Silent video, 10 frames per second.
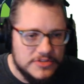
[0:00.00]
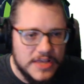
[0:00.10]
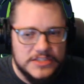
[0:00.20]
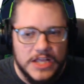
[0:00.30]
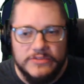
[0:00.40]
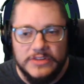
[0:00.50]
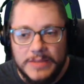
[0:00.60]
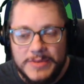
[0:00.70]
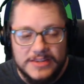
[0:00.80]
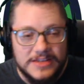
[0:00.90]
outside of a
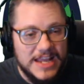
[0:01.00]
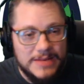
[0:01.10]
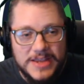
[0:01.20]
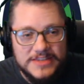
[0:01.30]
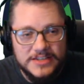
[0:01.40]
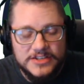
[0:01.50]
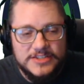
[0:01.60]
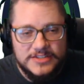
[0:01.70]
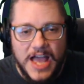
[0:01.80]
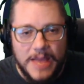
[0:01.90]
limit, the database can
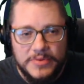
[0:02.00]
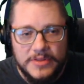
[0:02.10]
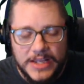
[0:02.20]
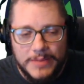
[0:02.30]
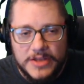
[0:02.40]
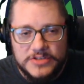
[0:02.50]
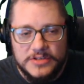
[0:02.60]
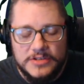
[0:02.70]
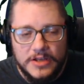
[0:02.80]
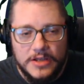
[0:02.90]
just stop, like I
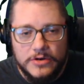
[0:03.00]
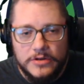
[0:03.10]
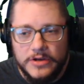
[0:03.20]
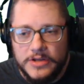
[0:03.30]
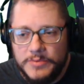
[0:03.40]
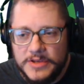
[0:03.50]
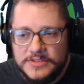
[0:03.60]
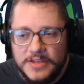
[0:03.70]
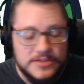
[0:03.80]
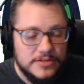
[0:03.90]
mentioned earlier in the
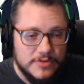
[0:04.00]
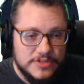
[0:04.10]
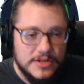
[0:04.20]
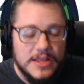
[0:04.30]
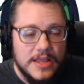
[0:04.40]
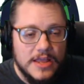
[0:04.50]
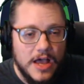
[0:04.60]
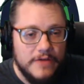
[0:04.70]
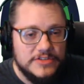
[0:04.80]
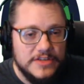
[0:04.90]
presentation, which
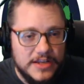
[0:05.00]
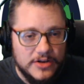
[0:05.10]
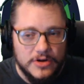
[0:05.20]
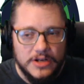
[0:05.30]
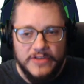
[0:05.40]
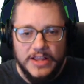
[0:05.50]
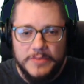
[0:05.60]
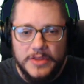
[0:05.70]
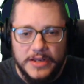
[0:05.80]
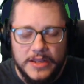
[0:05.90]
obviously can hurt
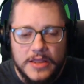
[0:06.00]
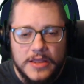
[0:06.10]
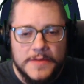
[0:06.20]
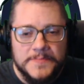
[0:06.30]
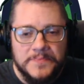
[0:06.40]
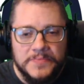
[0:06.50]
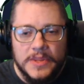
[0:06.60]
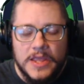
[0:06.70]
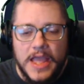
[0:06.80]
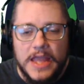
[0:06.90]
availability.
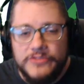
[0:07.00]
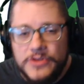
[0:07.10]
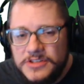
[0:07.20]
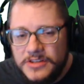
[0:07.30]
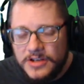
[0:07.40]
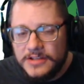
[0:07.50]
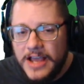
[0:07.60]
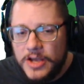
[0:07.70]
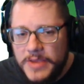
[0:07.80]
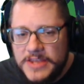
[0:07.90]
And if you're using their
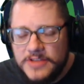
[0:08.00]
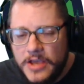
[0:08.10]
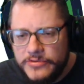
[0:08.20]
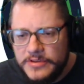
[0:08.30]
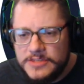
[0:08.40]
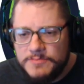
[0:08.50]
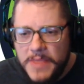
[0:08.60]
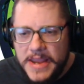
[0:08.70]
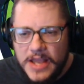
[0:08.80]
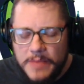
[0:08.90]
cloud-based offering, this
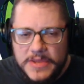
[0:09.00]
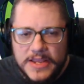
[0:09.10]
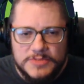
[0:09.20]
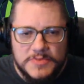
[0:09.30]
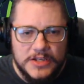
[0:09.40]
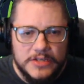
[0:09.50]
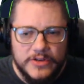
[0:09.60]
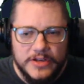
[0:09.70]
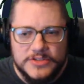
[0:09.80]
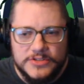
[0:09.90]
may not be as big of
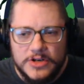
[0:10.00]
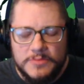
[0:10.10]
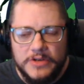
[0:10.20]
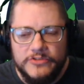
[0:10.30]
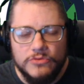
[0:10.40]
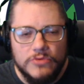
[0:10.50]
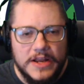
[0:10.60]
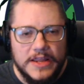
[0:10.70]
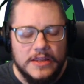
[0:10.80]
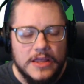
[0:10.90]
a concern, but if you're
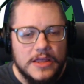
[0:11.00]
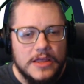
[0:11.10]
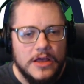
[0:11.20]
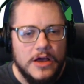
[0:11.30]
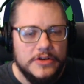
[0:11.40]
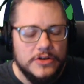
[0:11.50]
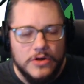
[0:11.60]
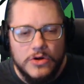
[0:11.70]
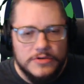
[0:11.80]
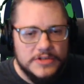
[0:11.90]
running on
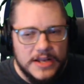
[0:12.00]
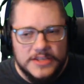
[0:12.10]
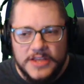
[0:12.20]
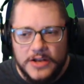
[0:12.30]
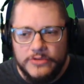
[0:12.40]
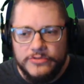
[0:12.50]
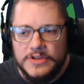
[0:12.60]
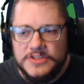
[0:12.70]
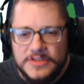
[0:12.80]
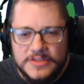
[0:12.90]
your own data center, for
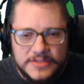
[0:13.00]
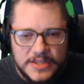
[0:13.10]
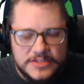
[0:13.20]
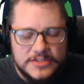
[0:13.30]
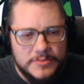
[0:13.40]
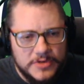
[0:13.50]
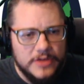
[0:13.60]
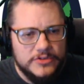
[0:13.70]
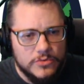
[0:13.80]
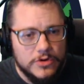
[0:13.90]
instance, this is something you
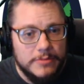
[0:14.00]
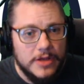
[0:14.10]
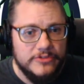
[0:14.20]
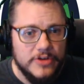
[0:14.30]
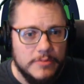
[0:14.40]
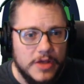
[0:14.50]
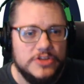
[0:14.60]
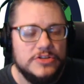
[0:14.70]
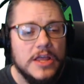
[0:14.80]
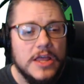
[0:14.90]
have to worry about very
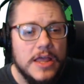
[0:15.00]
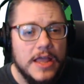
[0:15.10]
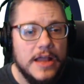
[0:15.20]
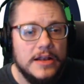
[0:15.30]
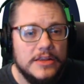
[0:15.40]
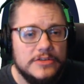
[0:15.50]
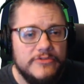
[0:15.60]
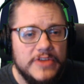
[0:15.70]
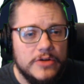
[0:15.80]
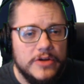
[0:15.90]
much. And there's a
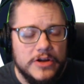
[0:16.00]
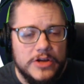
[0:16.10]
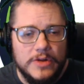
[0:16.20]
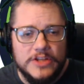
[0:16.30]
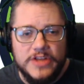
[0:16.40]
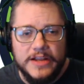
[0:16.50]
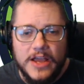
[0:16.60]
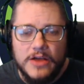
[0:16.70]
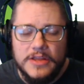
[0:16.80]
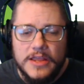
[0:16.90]
video here you want to check
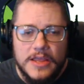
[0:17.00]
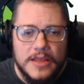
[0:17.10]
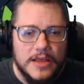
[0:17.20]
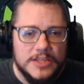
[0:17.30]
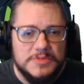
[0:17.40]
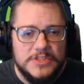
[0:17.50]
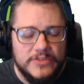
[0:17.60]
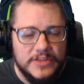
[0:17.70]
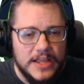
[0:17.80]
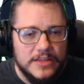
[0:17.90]
out,
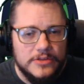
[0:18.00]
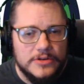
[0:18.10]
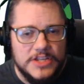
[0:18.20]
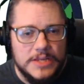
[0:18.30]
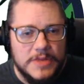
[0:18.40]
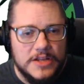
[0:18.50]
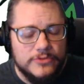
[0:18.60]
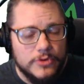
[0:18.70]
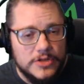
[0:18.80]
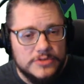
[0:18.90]
specifically at 13 minutes,
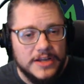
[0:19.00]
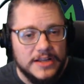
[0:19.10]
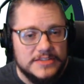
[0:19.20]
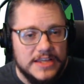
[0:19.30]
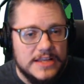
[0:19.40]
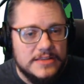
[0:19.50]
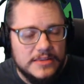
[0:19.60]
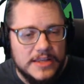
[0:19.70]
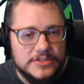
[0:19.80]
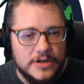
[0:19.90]
42 seconds in.
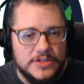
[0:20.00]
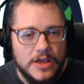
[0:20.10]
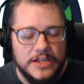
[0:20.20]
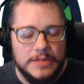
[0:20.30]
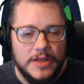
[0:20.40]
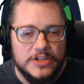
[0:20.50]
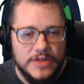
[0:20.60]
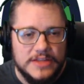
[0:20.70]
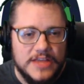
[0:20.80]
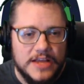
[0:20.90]
They start talking about
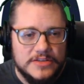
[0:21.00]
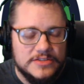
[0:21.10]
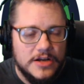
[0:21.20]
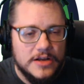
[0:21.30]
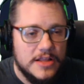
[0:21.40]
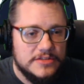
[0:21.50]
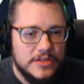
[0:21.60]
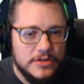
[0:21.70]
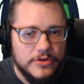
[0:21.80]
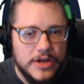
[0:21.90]
transactions there. That's
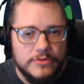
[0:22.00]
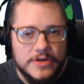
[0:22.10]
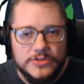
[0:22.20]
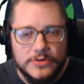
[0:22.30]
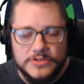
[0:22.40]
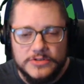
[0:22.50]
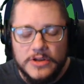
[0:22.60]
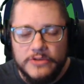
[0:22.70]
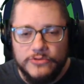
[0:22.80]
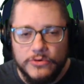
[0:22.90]
another great resource
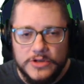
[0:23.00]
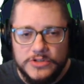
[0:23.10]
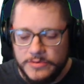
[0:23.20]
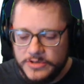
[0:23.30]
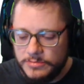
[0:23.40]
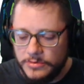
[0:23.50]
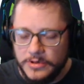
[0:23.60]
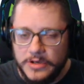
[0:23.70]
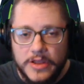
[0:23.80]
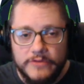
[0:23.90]
for you to
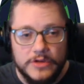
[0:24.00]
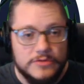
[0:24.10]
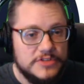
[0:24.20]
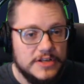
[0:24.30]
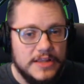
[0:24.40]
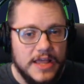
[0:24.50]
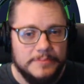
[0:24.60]
explore if you're interested in that.